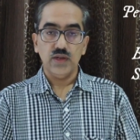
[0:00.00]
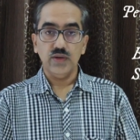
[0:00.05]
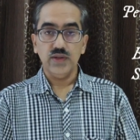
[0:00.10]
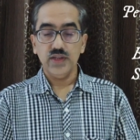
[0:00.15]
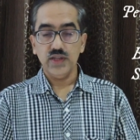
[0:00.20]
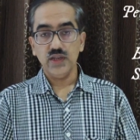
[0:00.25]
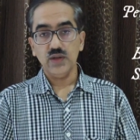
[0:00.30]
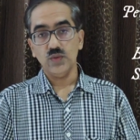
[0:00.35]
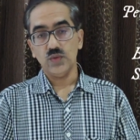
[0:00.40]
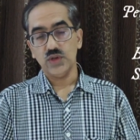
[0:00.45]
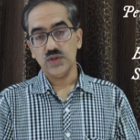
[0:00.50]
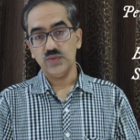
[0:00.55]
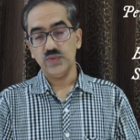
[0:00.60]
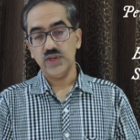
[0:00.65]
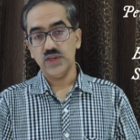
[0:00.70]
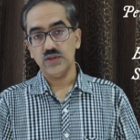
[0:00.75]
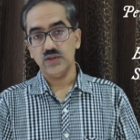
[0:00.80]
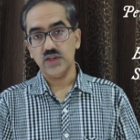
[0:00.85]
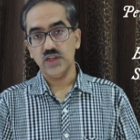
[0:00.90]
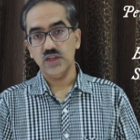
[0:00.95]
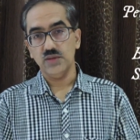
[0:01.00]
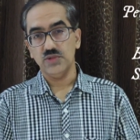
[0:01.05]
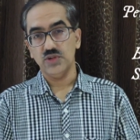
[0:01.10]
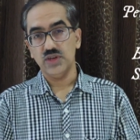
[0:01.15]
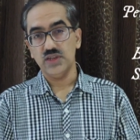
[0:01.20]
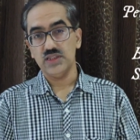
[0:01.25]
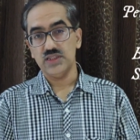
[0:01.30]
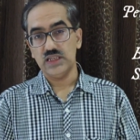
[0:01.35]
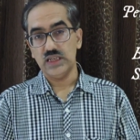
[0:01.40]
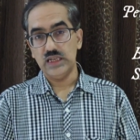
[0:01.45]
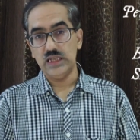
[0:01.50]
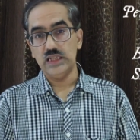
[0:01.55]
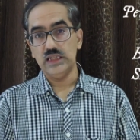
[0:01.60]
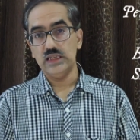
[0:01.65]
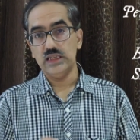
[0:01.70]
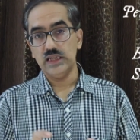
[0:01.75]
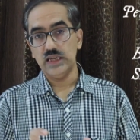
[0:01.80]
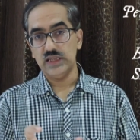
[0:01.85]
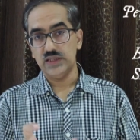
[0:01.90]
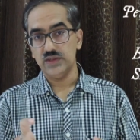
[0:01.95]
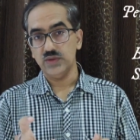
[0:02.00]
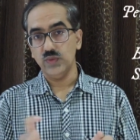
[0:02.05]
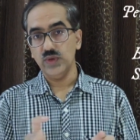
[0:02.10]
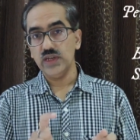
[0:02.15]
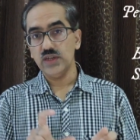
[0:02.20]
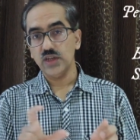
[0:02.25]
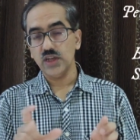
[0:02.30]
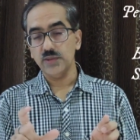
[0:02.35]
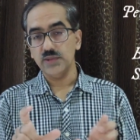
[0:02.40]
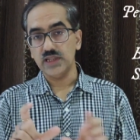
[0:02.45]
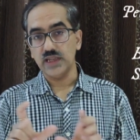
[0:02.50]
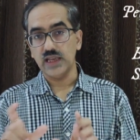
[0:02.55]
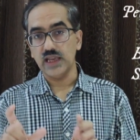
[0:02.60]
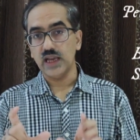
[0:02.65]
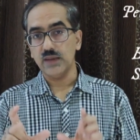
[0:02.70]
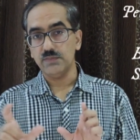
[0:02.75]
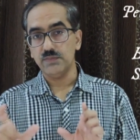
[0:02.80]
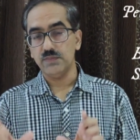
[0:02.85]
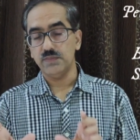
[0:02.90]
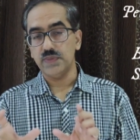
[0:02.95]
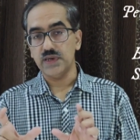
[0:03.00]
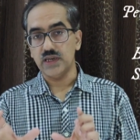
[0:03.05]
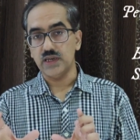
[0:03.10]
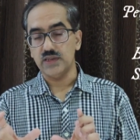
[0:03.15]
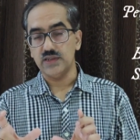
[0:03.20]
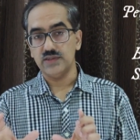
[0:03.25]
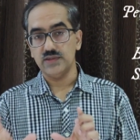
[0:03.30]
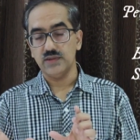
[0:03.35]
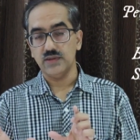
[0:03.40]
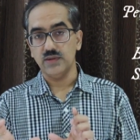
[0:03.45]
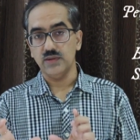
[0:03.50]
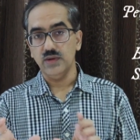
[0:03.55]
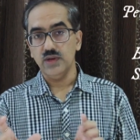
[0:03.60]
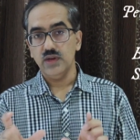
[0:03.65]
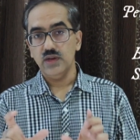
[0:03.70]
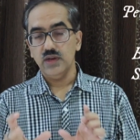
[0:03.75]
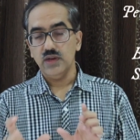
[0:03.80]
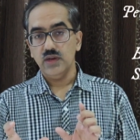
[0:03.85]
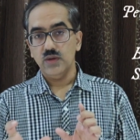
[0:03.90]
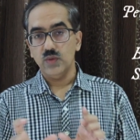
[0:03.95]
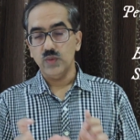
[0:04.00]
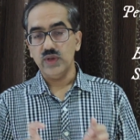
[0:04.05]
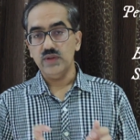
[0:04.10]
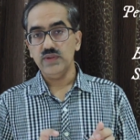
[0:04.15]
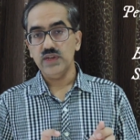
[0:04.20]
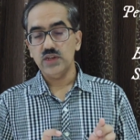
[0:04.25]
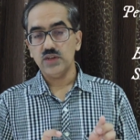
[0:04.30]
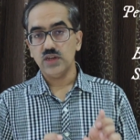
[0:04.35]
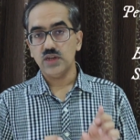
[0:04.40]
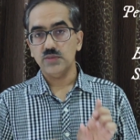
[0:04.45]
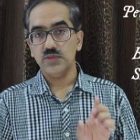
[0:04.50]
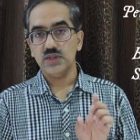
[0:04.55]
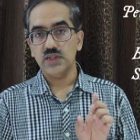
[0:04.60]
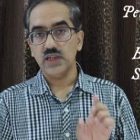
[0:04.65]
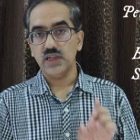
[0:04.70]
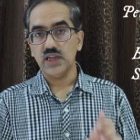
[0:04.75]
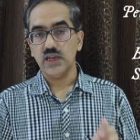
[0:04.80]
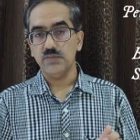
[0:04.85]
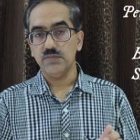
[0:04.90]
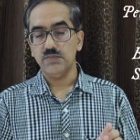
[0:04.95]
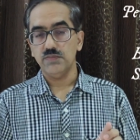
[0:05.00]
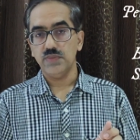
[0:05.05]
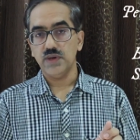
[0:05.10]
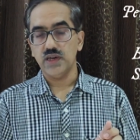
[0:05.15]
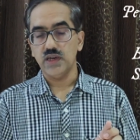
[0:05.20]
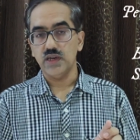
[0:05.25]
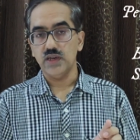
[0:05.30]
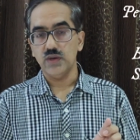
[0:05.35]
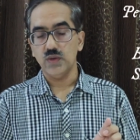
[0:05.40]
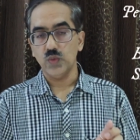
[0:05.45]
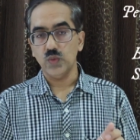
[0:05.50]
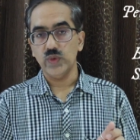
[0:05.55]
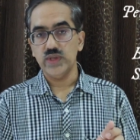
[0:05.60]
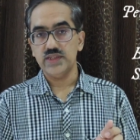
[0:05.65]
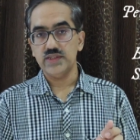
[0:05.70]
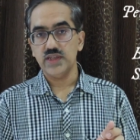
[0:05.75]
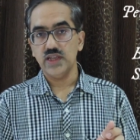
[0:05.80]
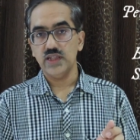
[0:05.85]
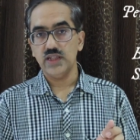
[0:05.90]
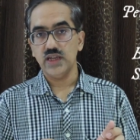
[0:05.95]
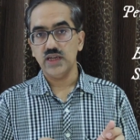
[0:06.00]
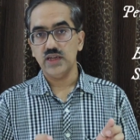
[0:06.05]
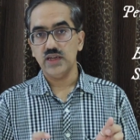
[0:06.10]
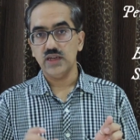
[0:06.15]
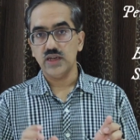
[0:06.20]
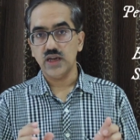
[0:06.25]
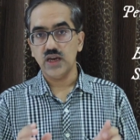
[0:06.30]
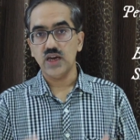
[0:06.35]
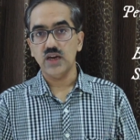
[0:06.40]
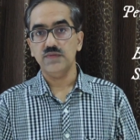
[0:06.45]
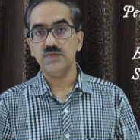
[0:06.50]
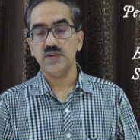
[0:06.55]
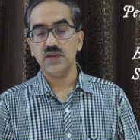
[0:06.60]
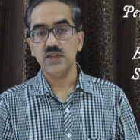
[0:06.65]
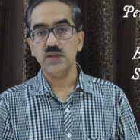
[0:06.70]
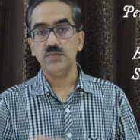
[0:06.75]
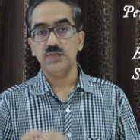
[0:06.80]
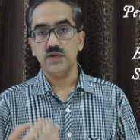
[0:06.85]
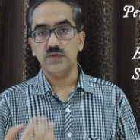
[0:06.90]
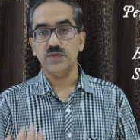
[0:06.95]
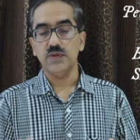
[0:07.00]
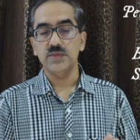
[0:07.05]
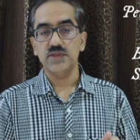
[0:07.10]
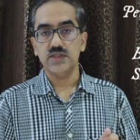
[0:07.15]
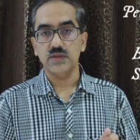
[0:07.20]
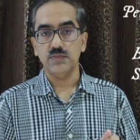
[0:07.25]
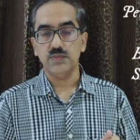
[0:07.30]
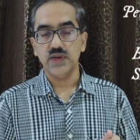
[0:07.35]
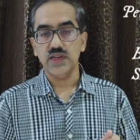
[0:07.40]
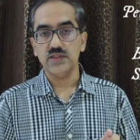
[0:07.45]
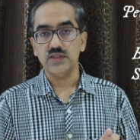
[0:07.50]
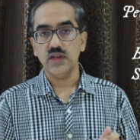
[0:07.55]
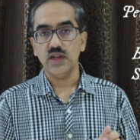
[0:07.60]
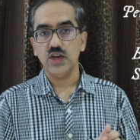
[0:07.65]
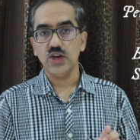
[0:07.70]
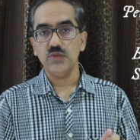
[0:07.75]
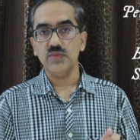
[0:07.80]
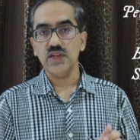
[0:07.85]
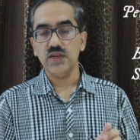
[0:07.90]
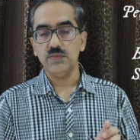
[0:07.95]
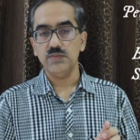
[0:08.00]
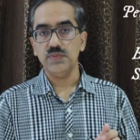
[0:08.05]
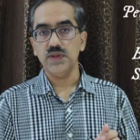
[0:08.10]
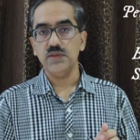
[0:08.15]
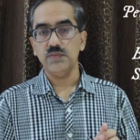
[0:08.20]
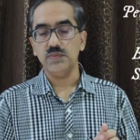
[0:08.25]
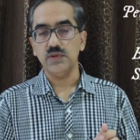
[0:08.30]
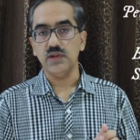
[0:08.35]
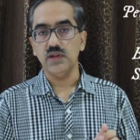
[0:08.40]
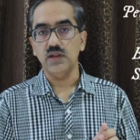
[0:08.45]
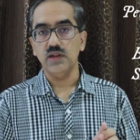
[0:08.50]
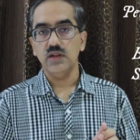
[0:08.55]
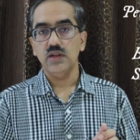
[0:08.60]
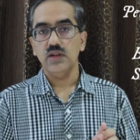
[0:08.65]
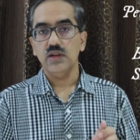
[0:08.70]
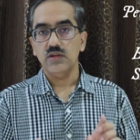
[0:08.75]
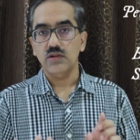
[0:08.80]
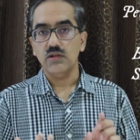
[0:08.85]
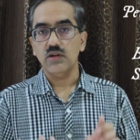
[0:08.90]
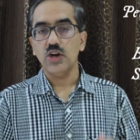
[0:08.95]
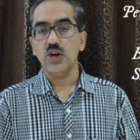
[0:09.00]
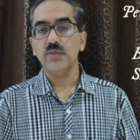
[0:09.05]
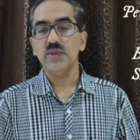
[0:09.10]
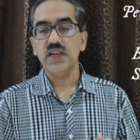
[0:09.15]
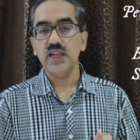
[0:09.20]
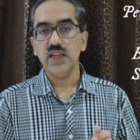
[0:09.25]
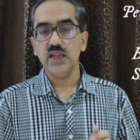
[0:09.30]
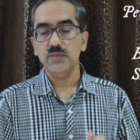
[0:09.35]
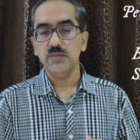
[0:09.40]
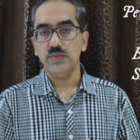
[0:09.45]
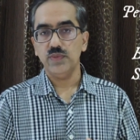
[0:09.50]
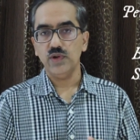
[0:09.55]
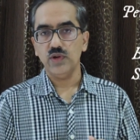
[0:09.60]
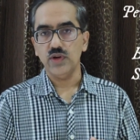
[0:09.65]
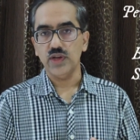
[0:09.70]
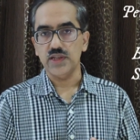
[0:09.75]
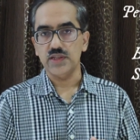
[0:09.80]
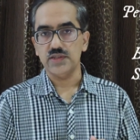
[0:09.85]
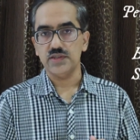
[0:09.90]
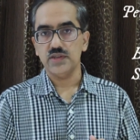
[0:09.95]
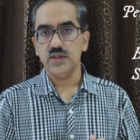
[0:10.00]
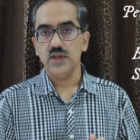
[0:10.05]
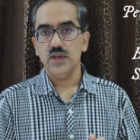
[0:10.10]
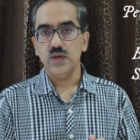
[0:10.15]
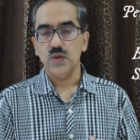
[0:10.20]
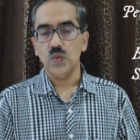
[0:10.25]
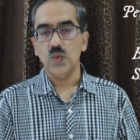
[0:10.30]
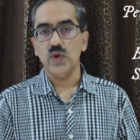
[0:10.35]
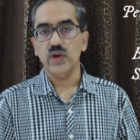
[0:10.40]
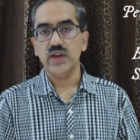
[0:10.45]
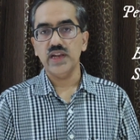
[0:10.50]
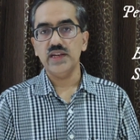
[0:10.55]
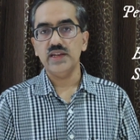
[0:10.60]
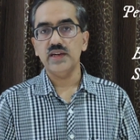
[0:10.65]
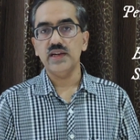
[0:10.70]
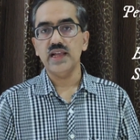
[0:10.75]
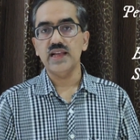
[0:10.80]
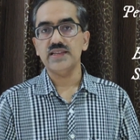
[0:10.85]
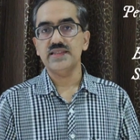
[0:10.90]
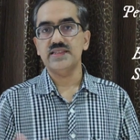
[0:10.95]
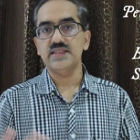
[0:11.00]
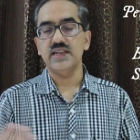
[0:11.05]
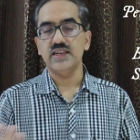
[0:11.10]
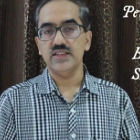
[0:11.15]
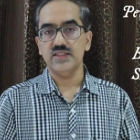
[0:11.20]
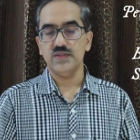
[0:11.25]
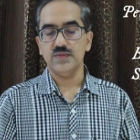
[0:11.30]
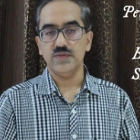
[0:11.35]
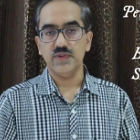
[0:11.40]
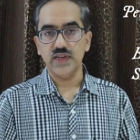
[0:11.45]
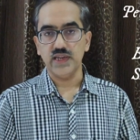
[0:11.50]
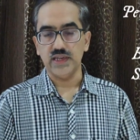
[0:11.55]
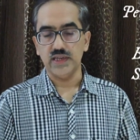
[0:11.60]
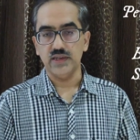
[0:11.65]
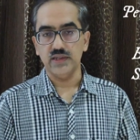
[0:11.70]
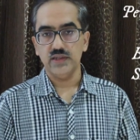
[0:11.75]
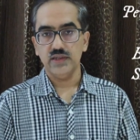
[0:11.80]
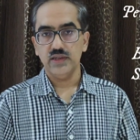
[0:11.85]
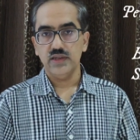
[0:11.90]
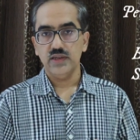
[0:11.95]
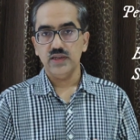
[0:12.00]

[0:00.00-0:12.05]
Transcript: now here what we are talking about is learning so we are talking about the gap part so when we talk about the gap part, we say that after the performance appraisal, how many people or how many employees were rated as satisfied?